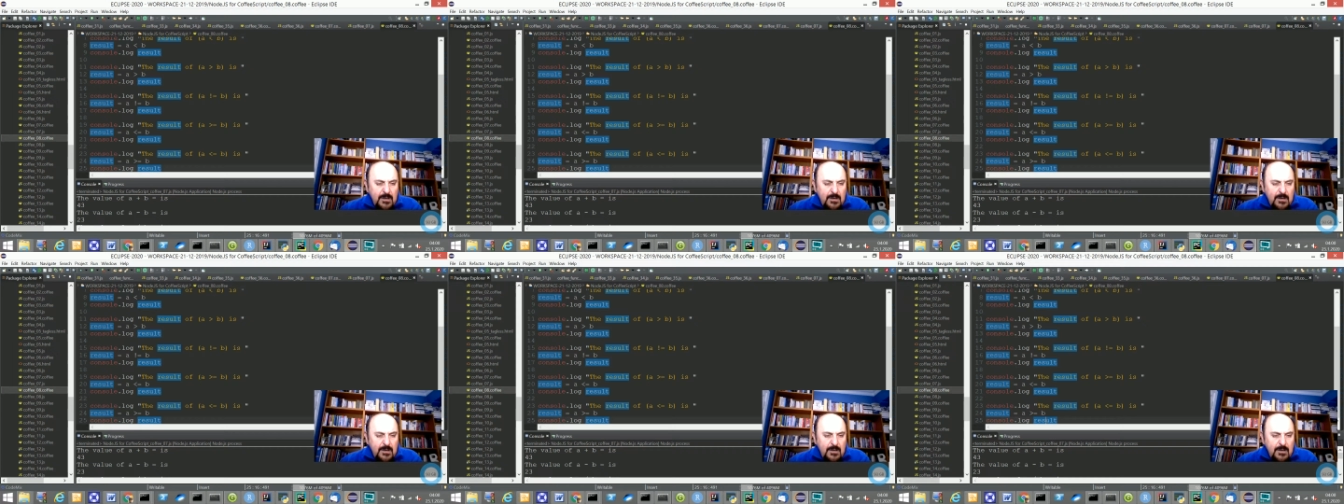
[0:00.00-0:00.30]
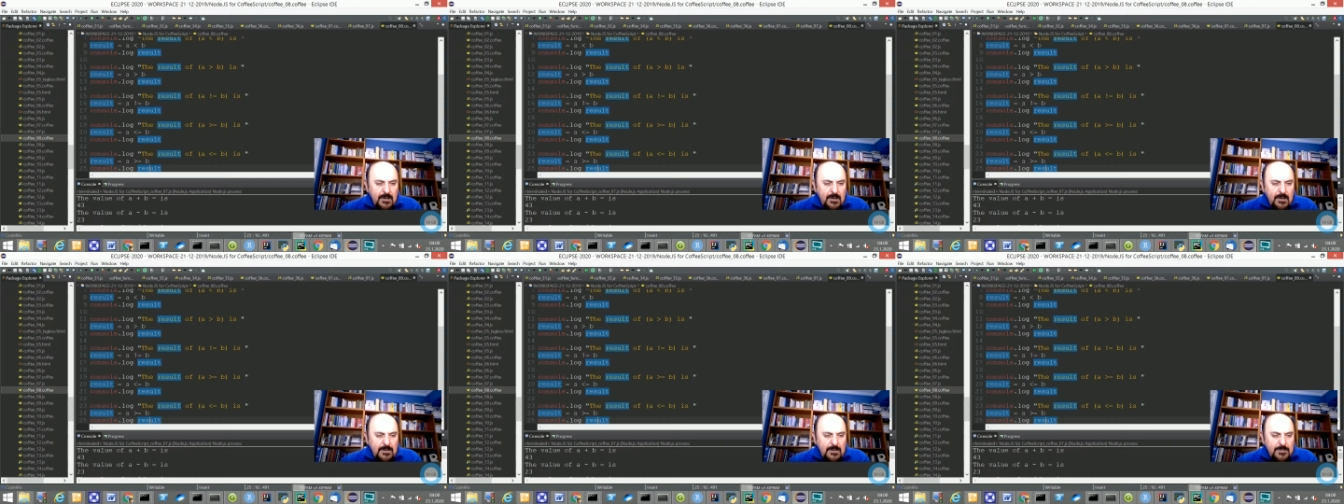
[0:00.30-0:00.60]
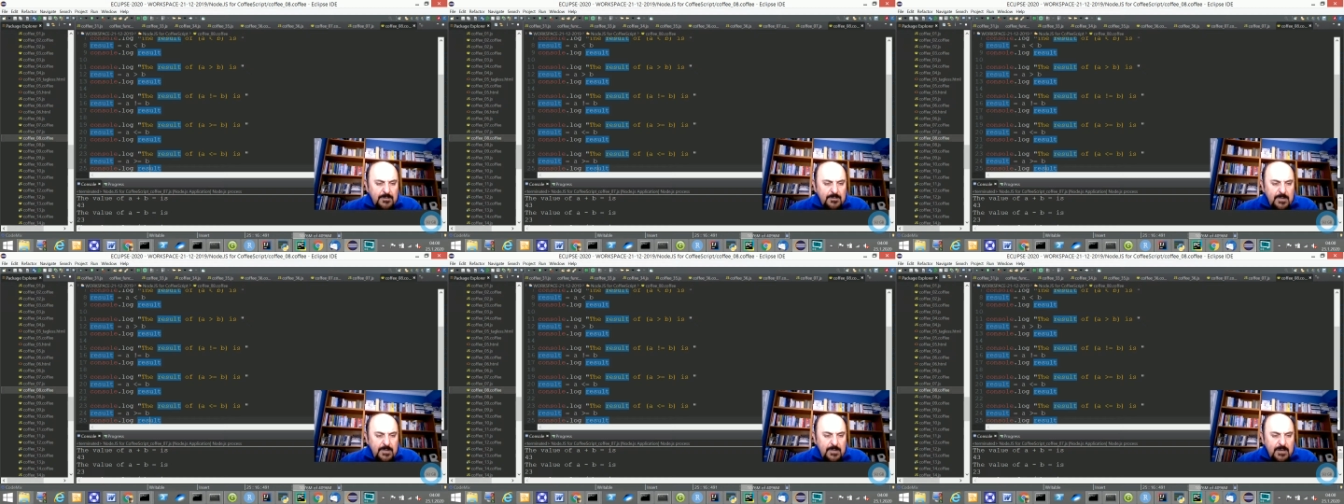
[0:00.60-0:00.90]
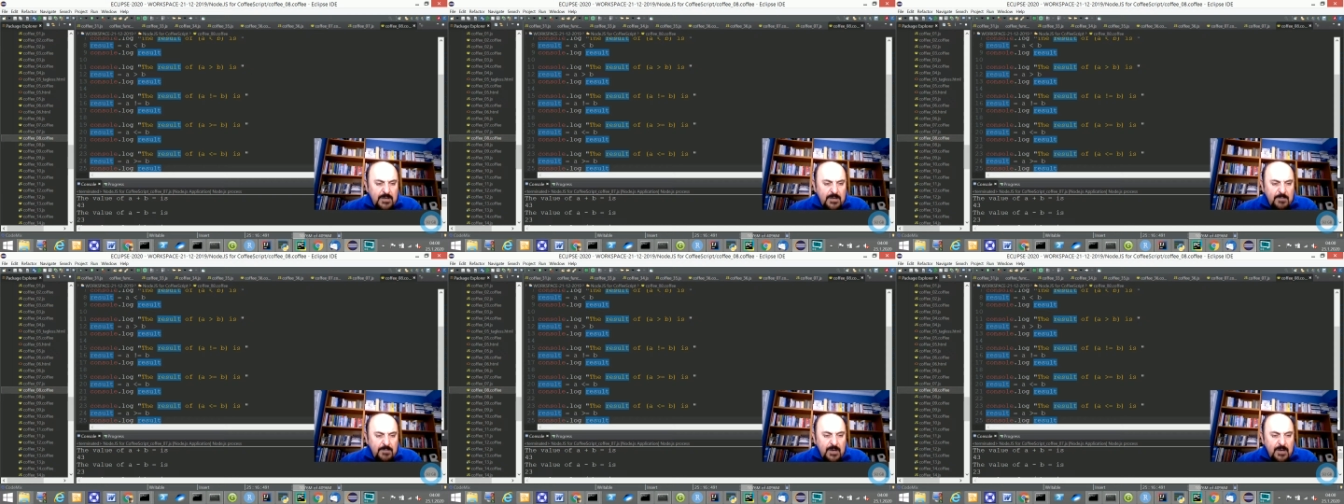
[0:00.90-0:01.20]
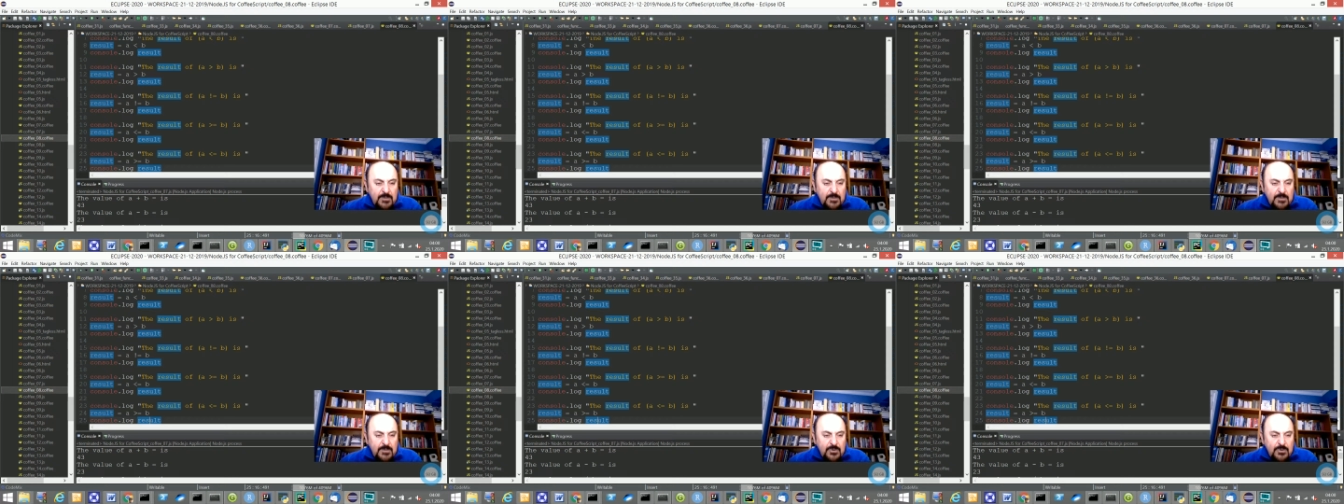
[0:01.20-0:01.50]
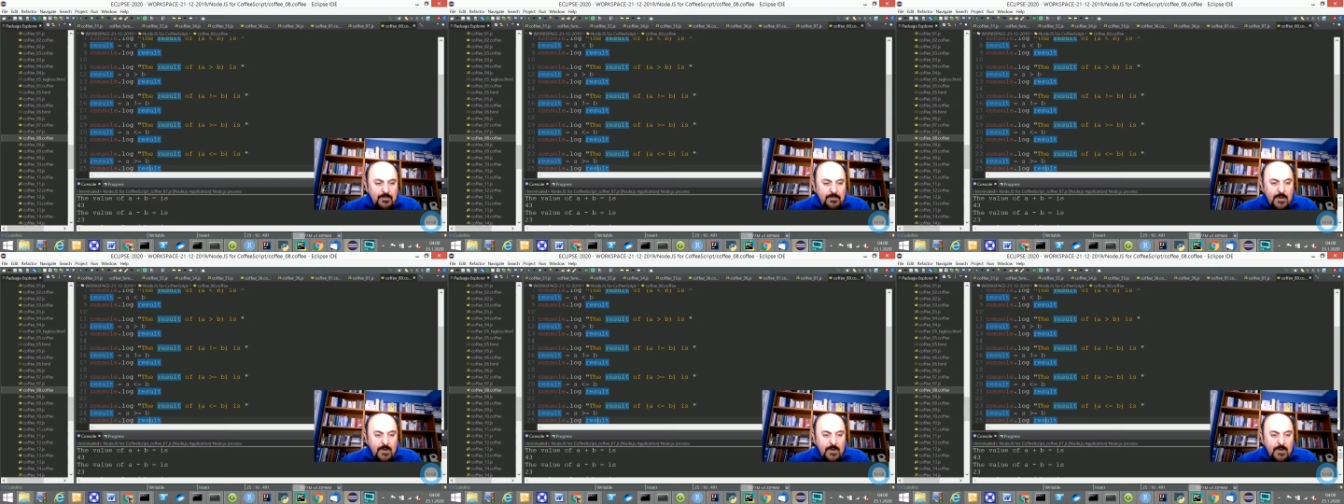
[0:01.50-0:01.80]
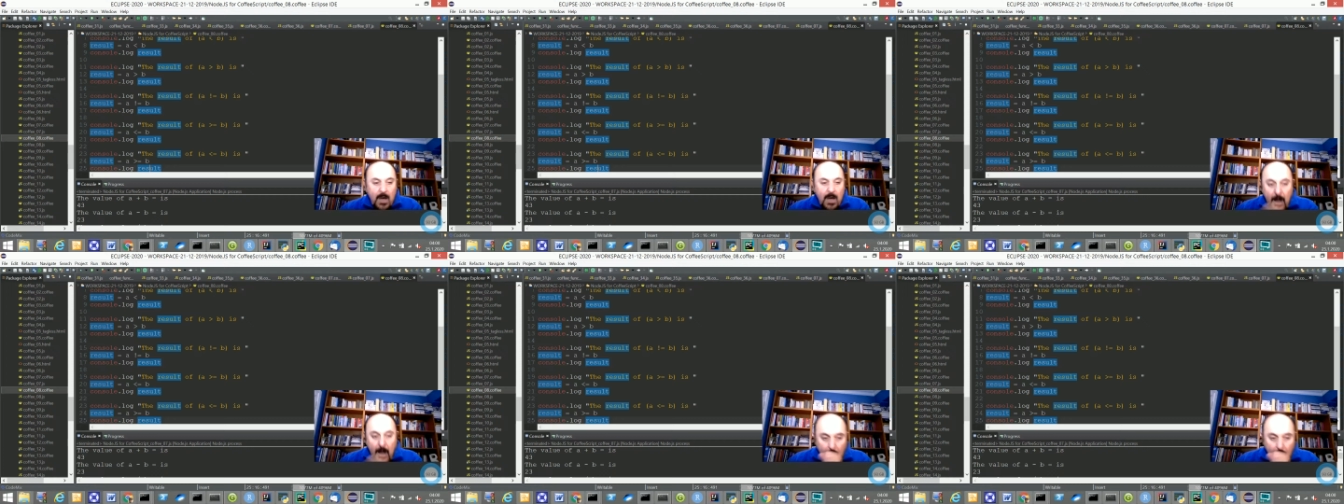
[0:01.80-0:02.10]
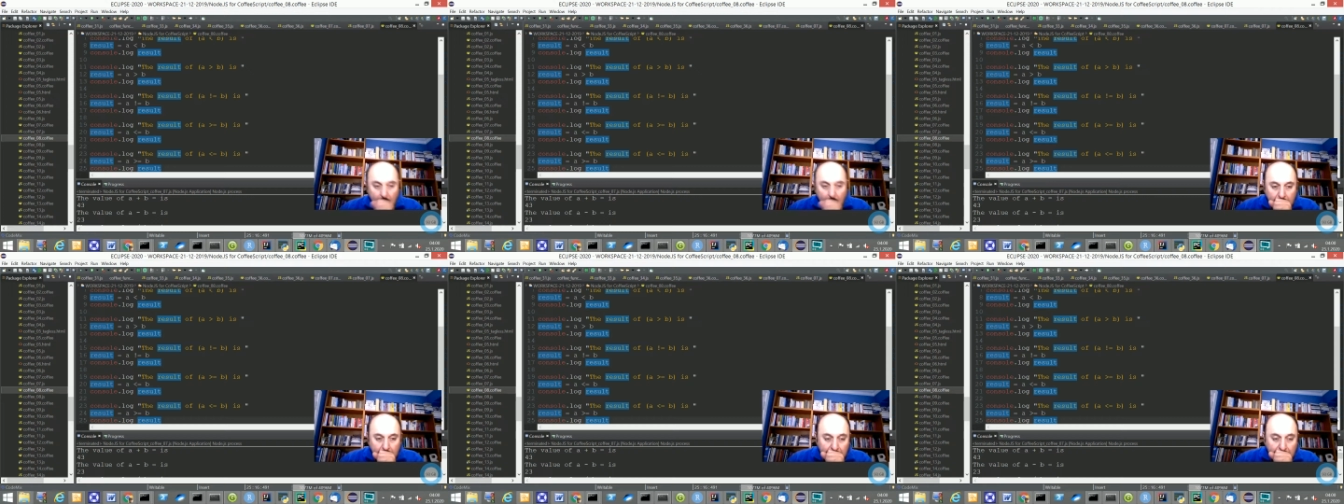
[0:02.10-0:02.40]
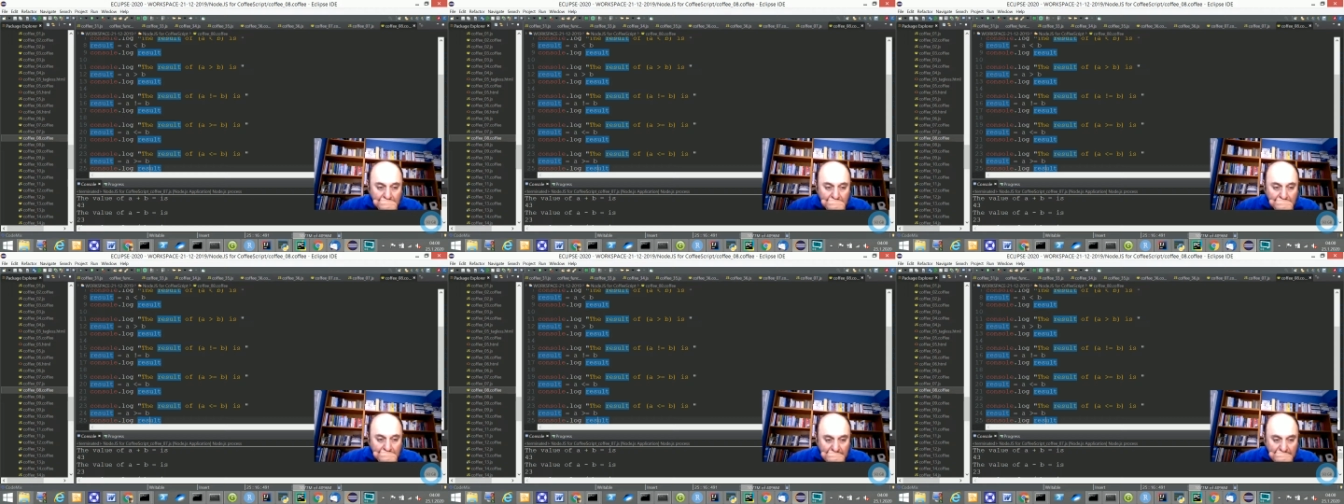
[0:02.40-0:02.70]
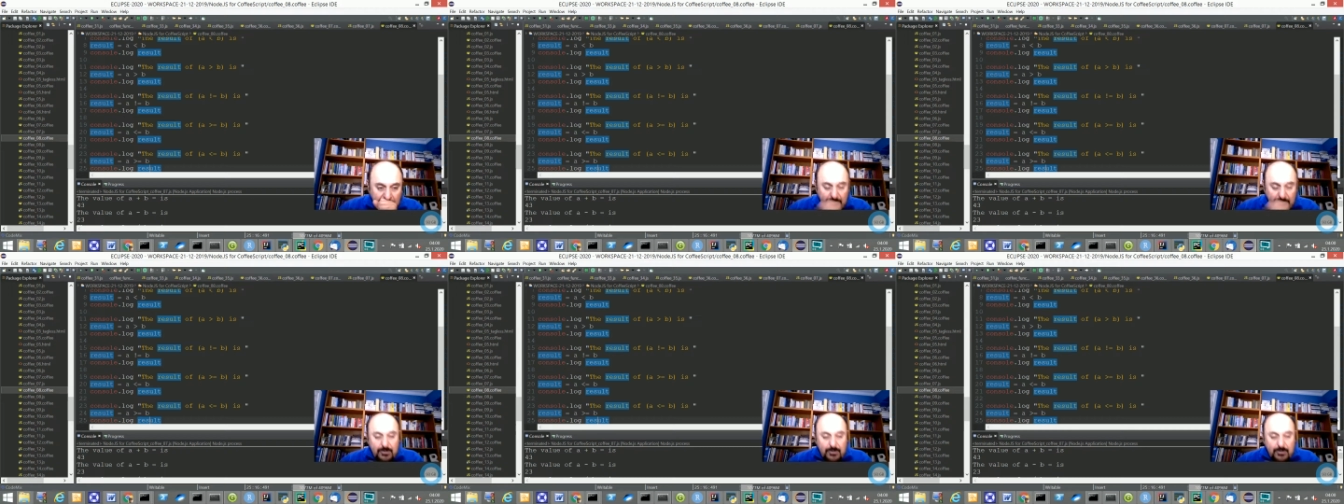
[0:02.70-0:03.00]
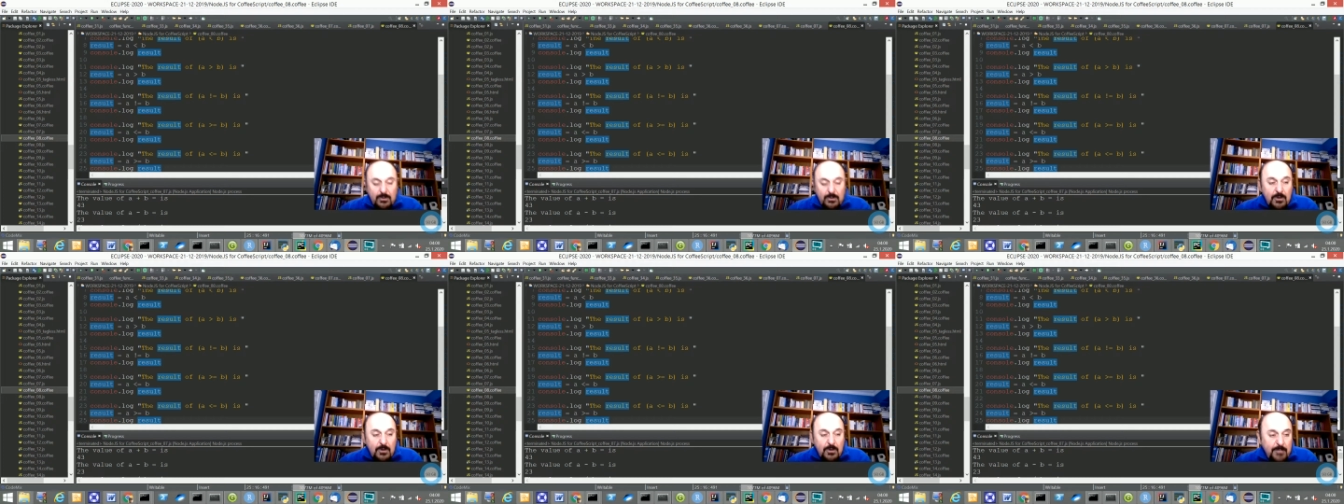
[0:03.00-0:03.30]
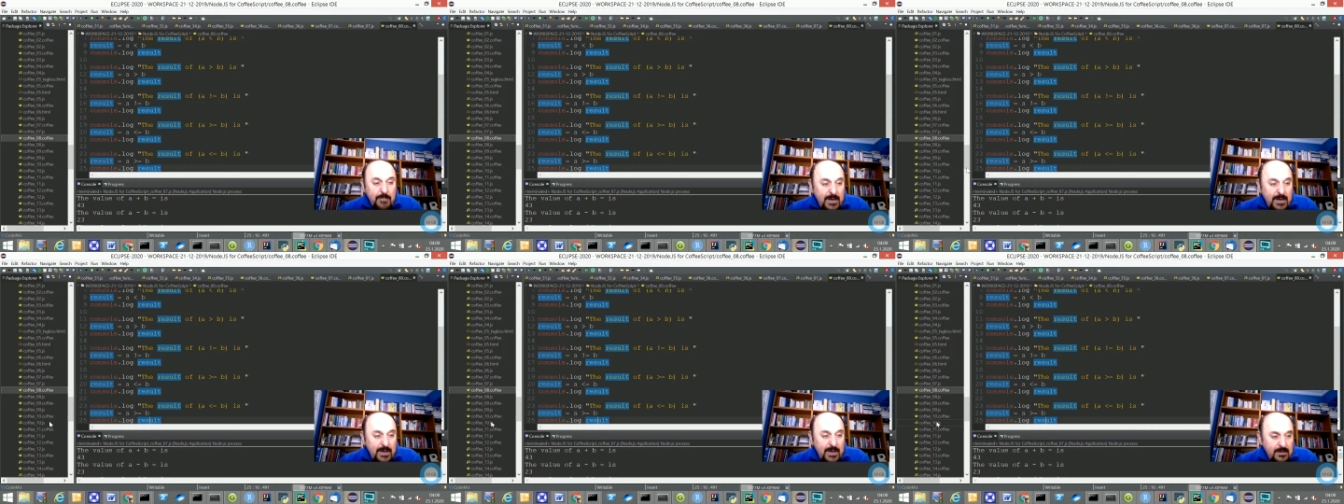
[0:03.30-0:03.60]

displayed by means of console log method.